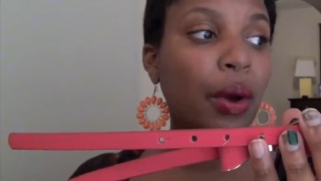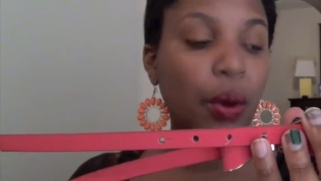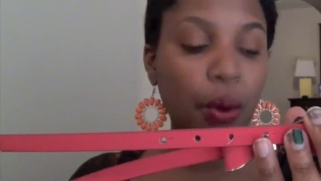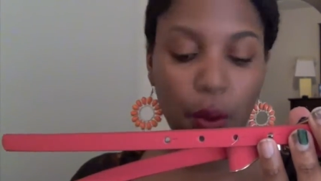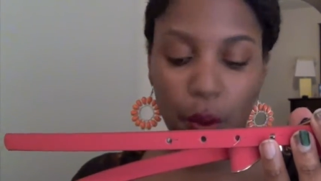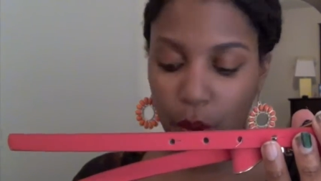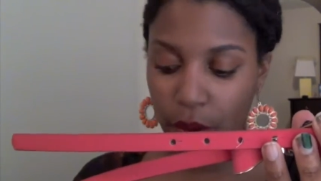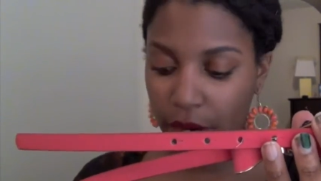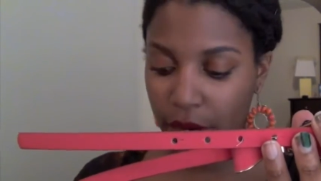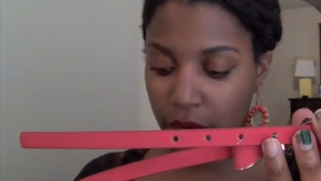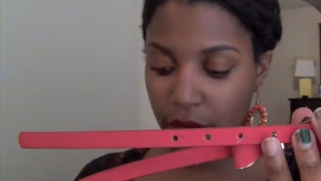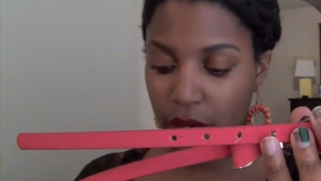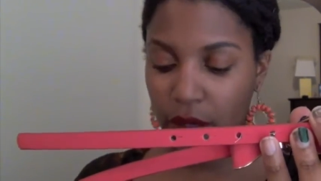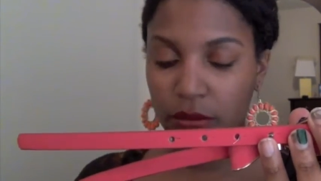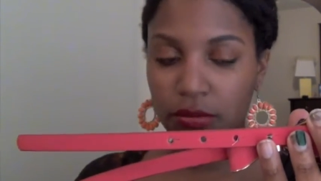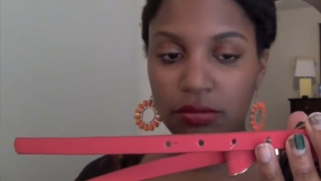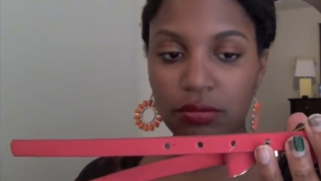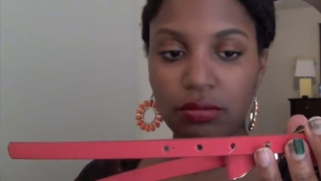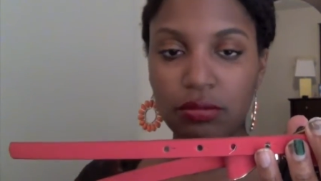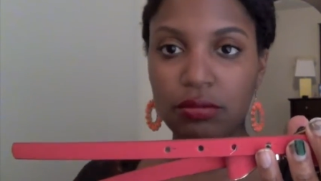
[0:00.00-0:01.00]

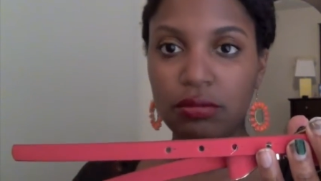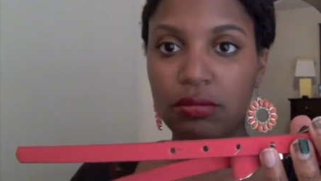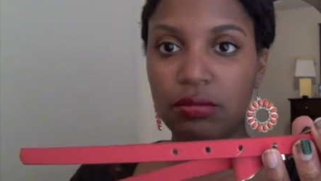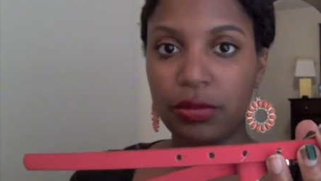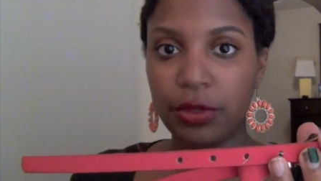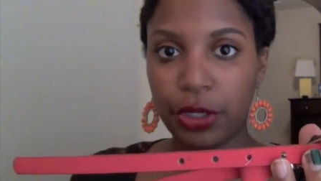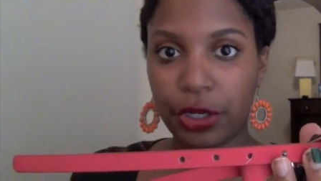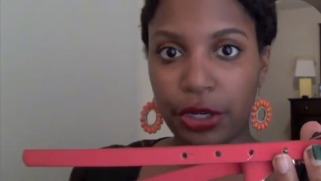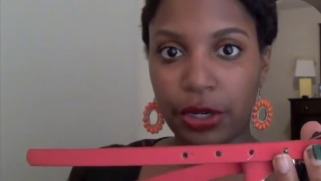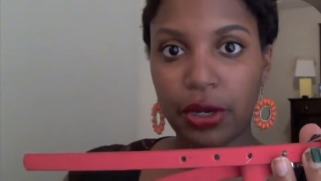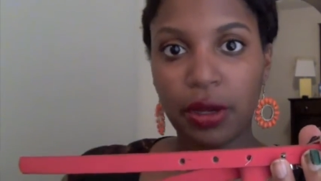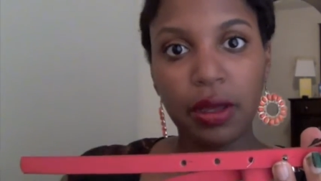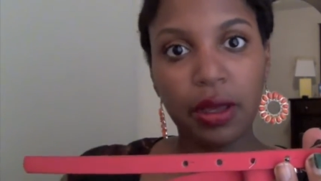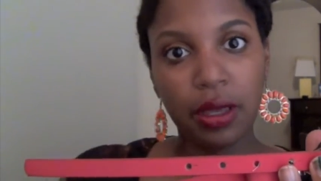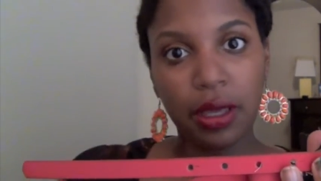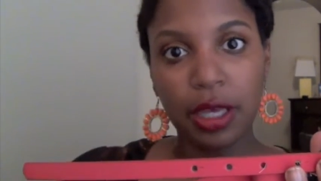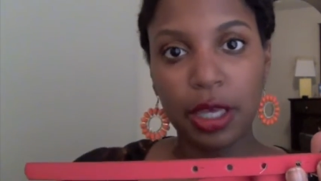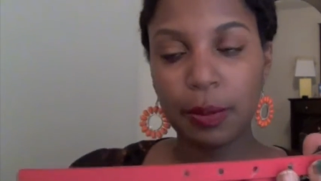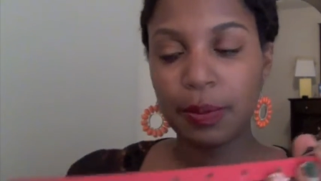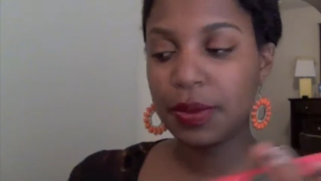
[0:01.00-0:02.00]
or your
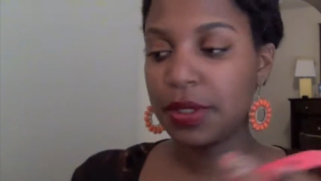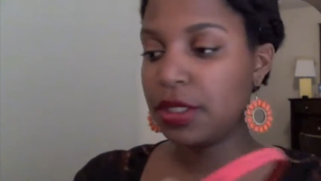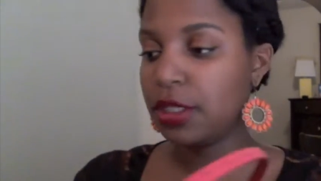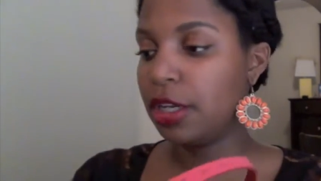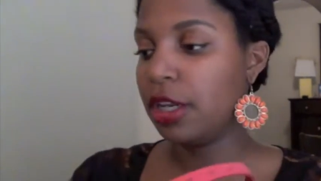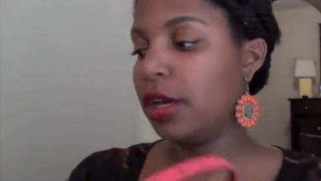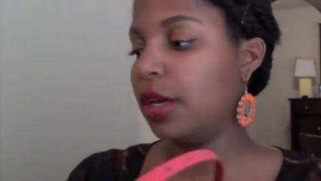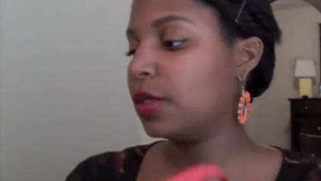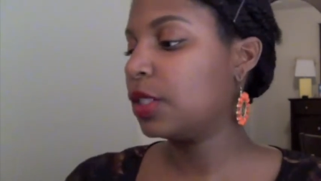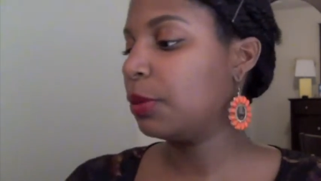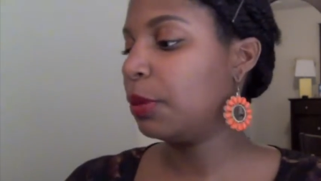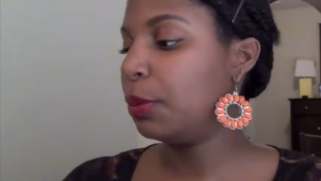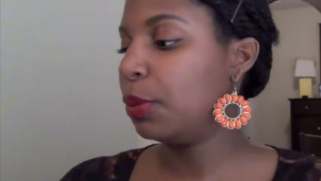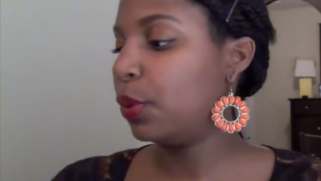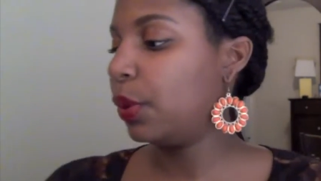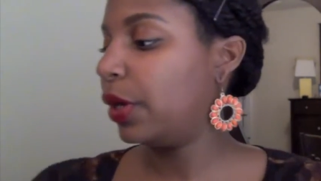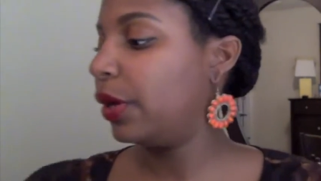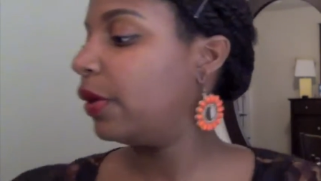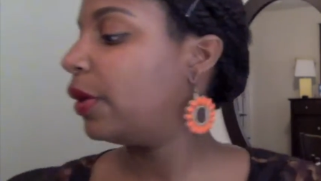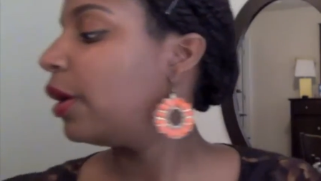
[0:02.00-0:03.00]
hips, you know, some
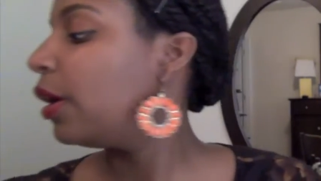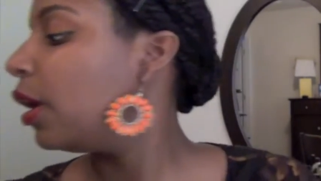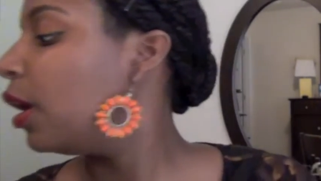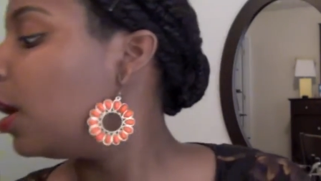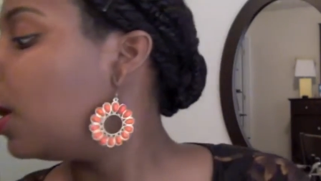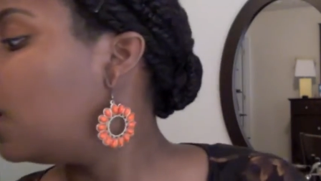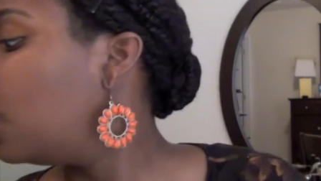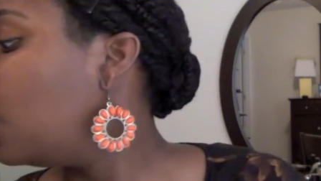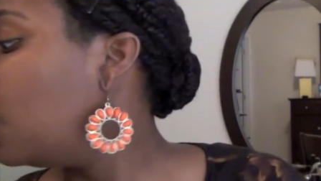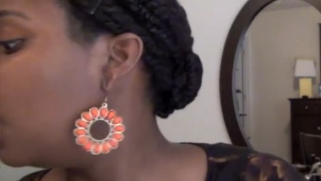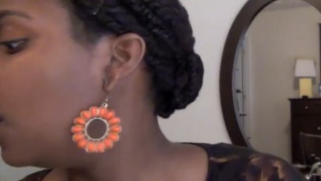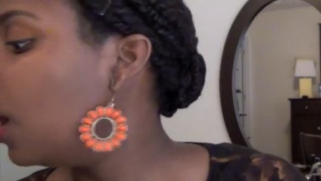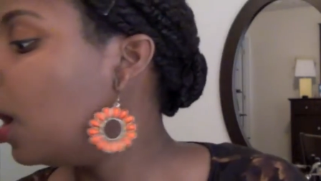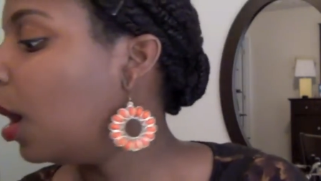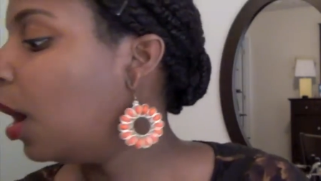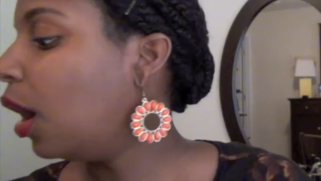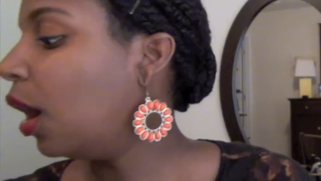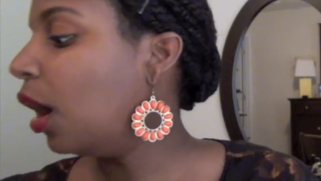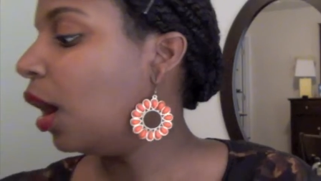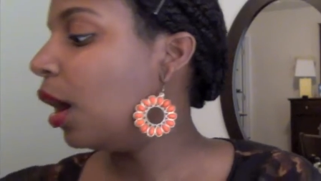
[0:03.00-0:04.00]
people wear it.
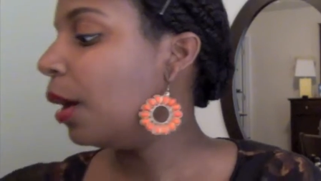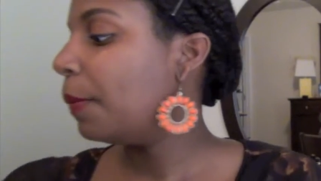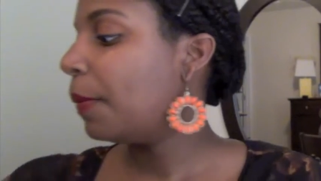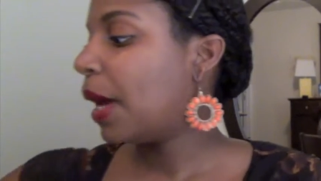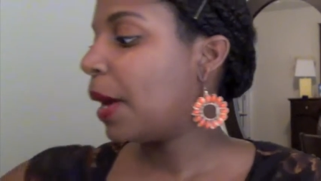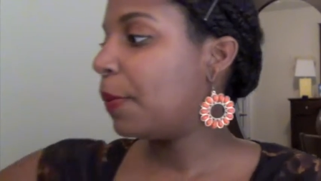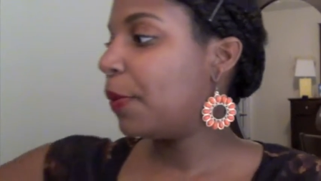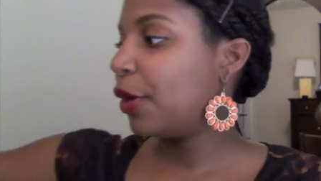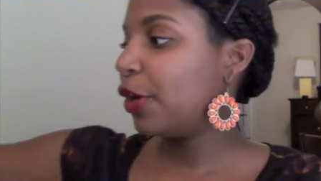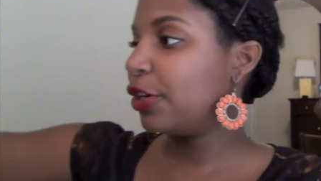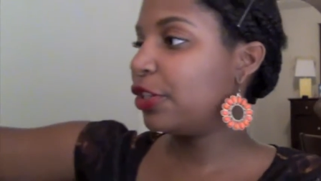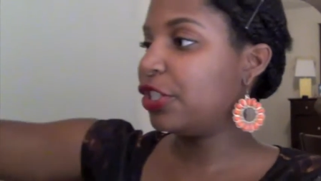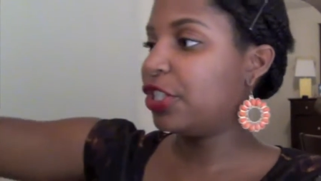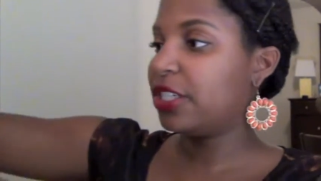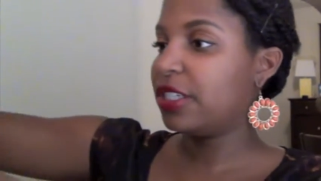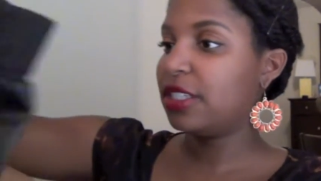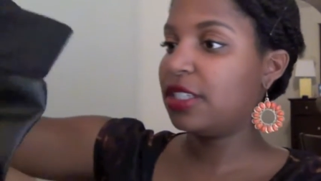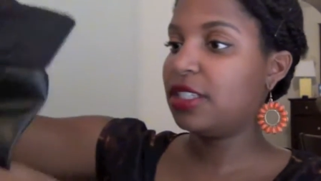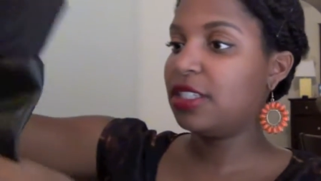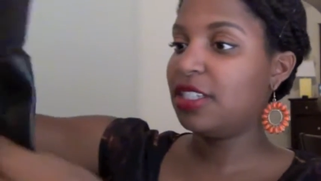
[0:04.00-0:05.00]
Um, I
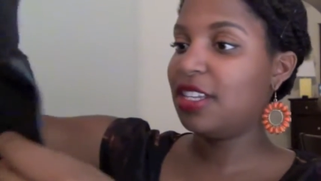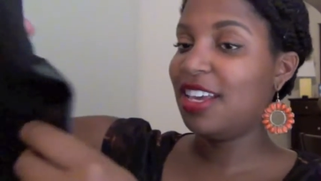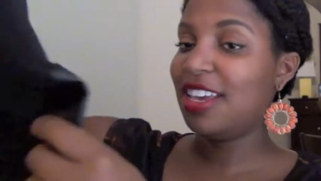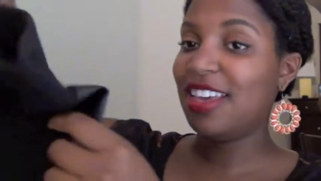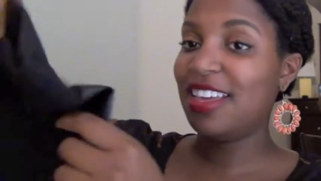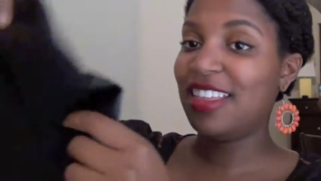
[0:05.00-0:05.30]
purchased